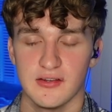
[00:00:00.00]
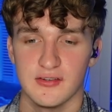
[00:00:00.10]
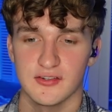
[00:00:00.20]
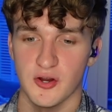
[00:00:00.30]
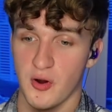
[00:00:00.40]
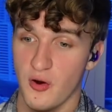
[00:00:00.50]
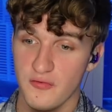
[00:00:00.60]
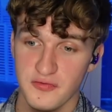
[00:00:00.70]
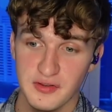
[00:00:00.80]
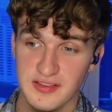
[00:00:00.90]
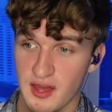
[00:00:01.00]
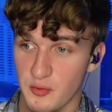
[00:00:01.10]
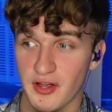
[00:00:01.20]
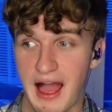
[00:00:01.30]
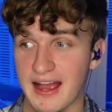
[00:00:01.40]
So hopefully they
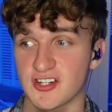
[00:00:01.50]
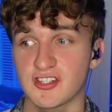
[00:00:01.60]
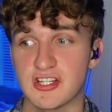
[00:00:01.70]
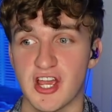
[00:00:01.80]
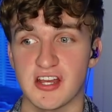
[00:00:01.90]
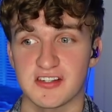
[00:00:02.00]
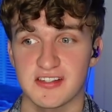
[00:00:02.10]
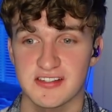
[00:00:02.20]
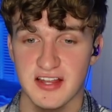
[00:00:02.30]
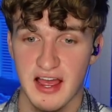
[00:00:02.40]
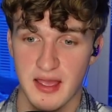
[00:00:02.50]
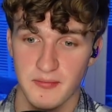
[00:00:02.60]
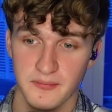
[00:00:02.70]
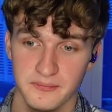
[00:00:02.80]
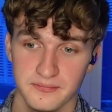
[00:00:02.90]
will actually change it this
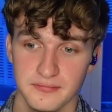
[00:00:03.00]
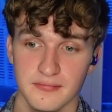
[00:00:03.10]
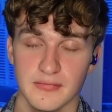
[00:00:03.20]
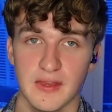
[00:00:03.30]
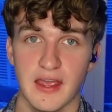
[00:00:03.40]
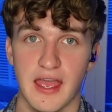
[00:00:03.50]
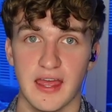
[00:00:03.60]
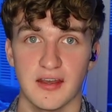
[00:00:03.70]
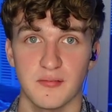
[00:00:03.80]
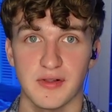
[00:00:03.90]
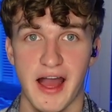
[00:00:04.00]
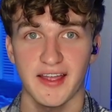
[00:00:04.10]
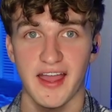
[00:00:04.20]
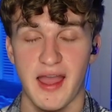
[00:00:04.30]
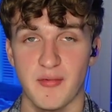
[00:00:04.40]
time and
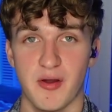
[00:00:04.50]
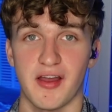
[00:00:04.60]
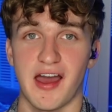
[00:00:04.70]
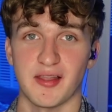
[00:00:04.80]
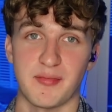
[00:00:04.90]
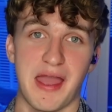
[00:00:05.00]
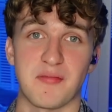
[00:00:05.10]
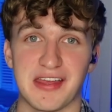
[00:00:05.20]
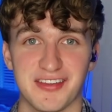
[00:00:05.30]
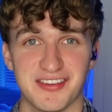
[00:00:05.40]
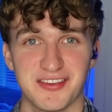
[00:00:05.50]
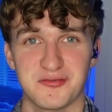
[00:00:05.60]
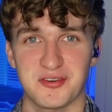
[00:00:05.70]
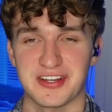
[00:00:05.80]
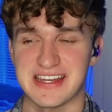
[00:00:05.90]
black Alabamians
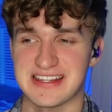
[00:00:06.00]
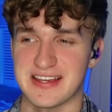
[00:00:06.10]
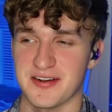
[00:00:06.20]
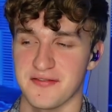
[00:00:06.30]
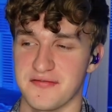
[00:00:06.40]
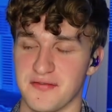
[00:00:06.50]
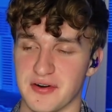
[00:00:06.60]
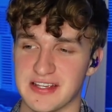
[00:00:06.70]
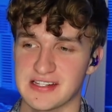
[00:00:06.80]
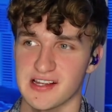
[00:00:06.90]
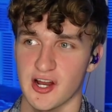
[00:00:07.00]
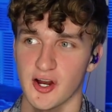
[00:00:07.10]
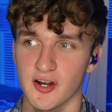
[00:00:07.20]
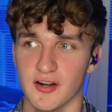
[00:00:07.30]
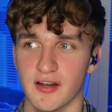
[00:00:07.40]
will get their voice
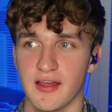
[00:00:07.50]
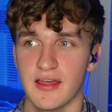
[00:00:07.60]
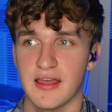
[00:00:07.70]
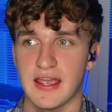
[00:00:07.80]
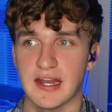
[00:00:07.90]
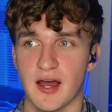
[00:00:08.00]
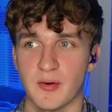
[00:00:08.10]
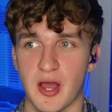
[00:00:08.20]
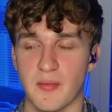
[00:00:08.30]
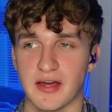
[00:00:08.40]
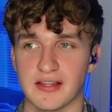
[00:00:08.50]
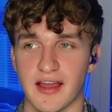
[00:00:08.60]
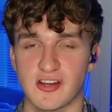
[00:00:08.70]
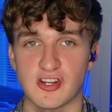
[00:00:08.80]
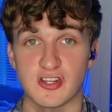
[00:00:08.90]
heard in upcoming
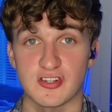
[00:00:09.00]
elections